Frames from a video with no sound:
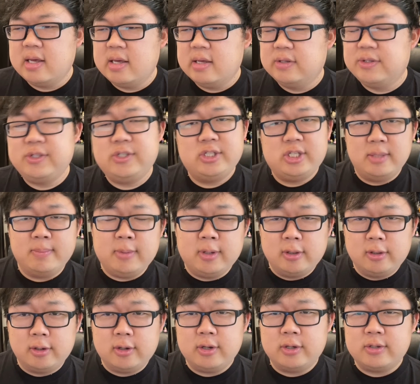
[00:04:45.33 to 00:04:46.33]

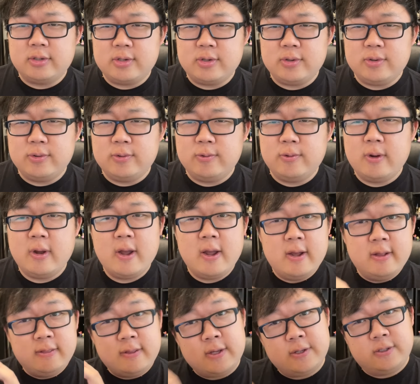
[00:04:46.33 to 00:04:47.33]
similar to
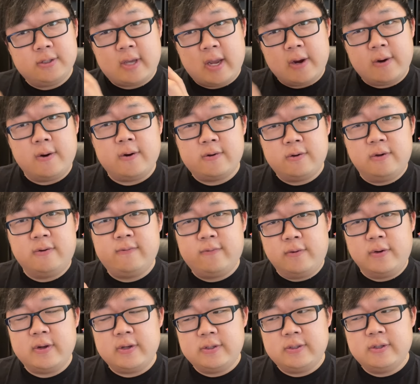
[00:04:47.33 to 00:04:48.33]
this character
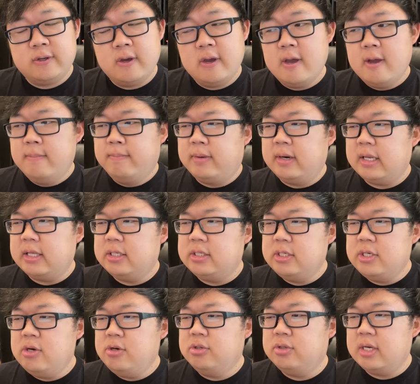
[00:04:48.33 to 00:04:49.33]
voice." But it's
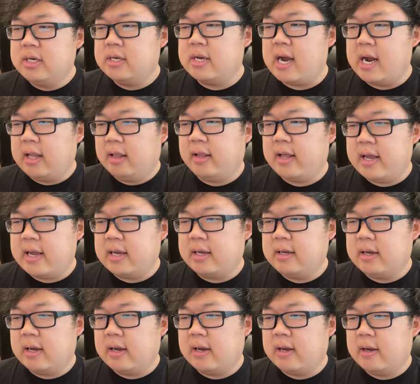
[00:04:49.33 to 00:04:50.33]
usually not like
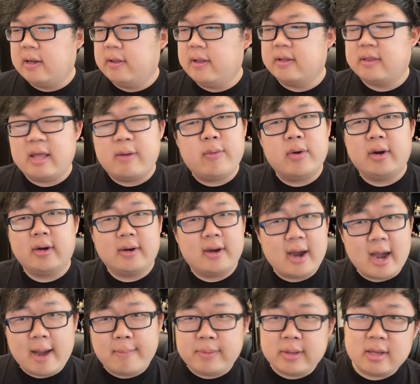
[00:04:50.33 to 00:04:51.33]
uh, like they want a
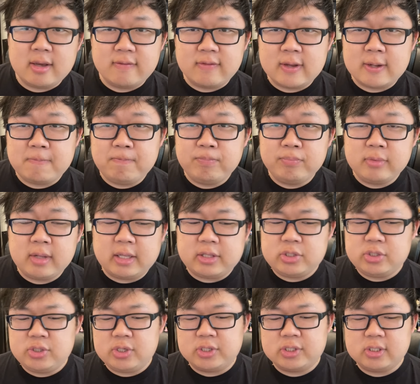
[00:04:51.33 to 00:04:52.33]
copy of it.
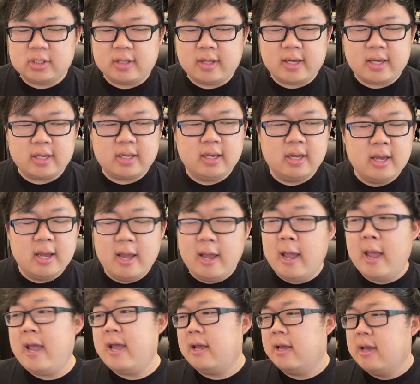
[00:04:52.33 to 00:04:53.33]
It's just like,
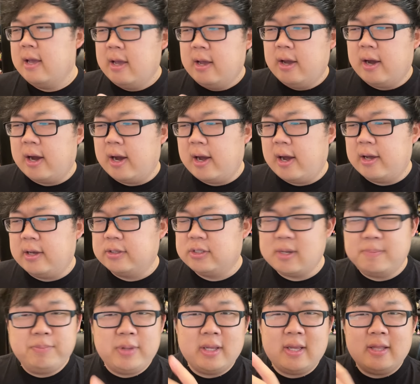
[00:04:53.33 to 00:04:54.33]
"Hey, uh,
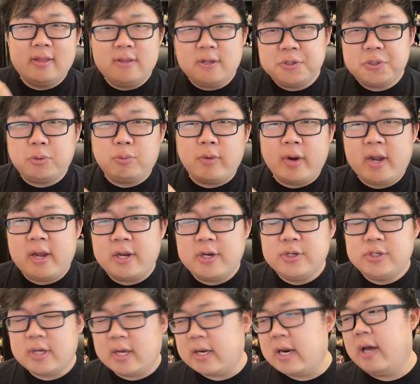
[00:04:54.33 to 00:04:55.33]
something in this
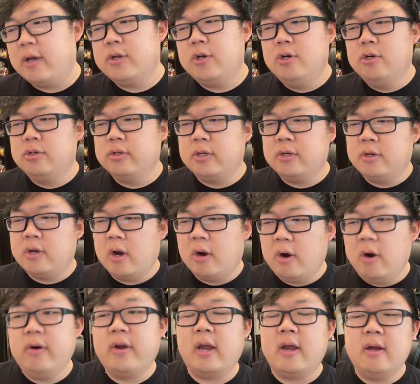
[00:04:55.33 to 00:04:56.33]
range," and I'll usually go,
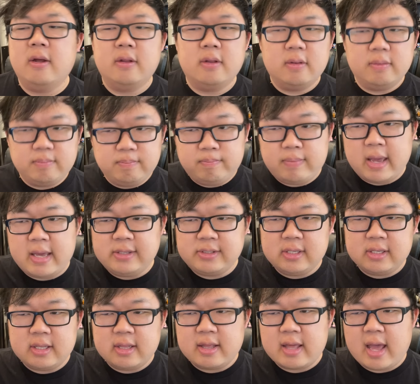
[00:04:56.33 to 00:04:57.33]
"Okay,"
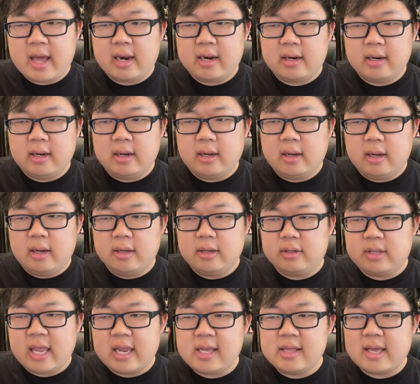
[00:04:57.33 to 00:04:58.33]
basing that, eh,
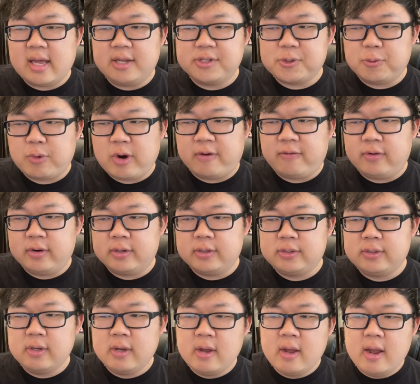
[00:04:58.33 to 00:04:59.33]
taking that as a reference,
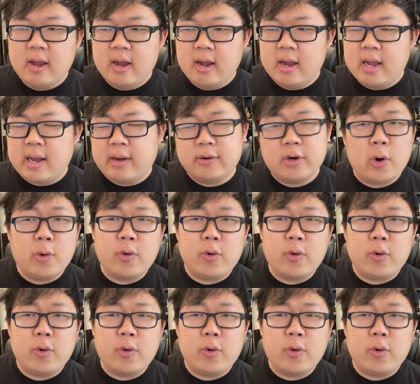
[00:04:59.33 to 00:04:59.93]
I'll go